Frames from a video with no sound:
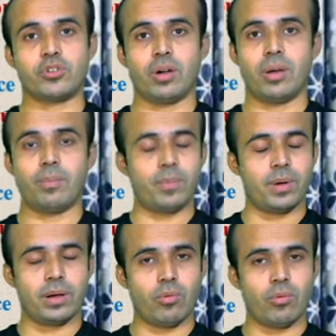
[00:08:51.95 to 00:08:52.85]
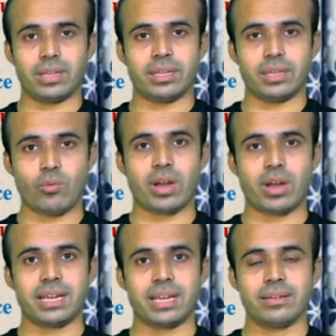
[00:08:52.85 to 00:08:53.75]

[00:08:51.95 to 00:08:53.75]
of all the workers.